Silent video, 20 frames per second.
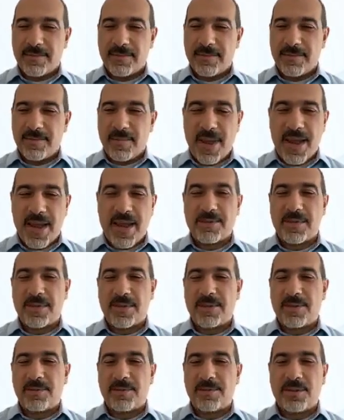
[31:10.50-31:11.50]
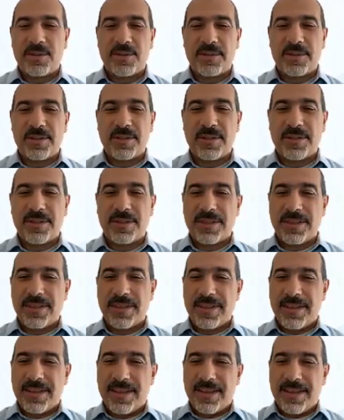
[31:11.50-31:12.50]
PAM solutions,
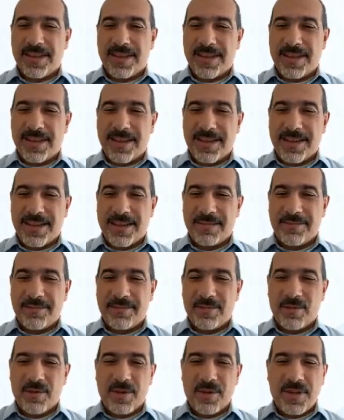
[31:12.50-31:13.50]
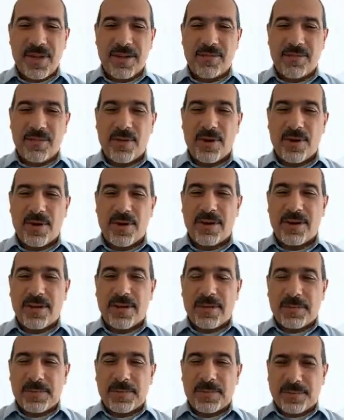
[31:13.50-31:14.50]
no need for
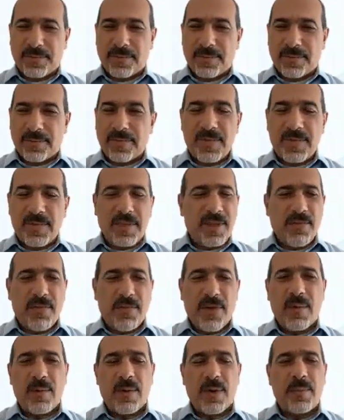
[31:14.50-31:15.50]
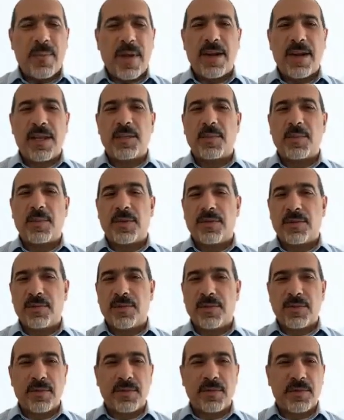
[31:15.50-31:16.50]
firewall management
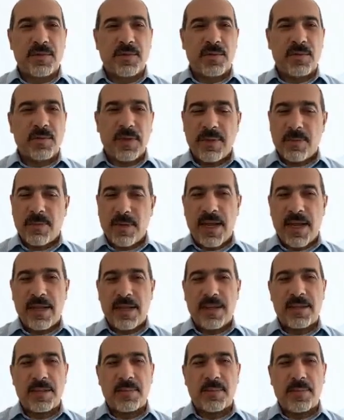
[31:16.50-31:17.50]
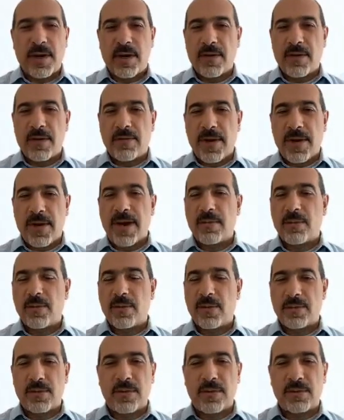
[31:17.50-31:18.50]
tools. We eliminate the spread of
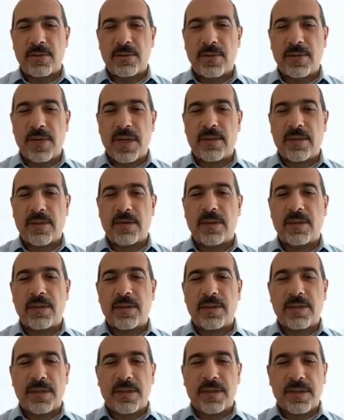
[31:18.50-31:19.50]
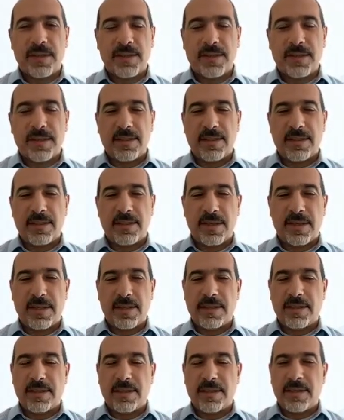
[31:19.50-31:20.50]
firewalls altogether and
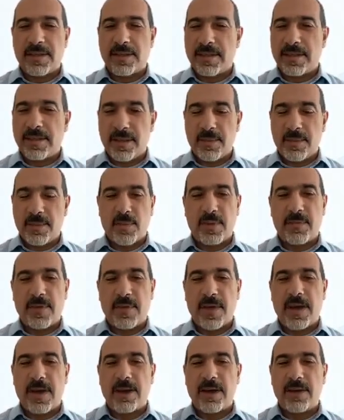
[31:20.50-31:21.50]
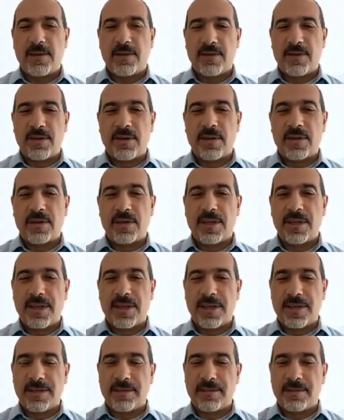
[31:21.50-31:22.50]
simplify your
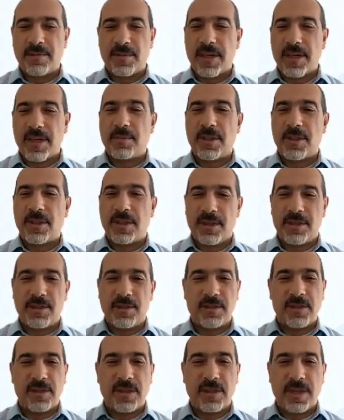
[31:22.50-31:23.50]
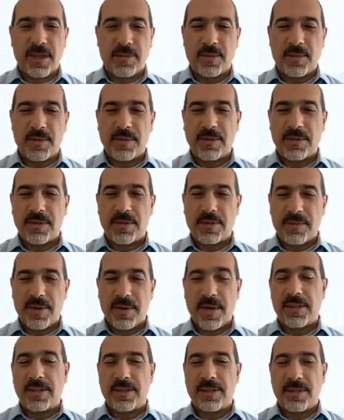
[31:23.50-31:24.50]
segmentation schemes.
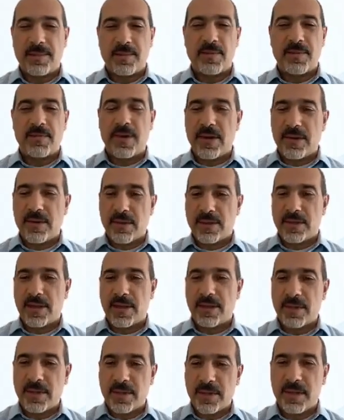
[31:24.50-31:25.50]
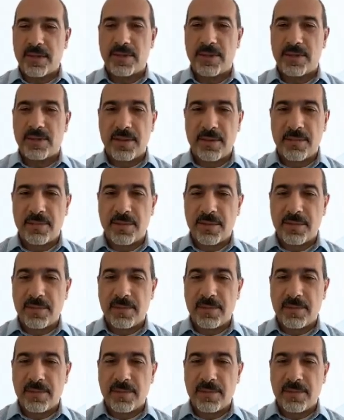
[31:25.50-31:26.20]
Greatly simplify your segmentation schemes.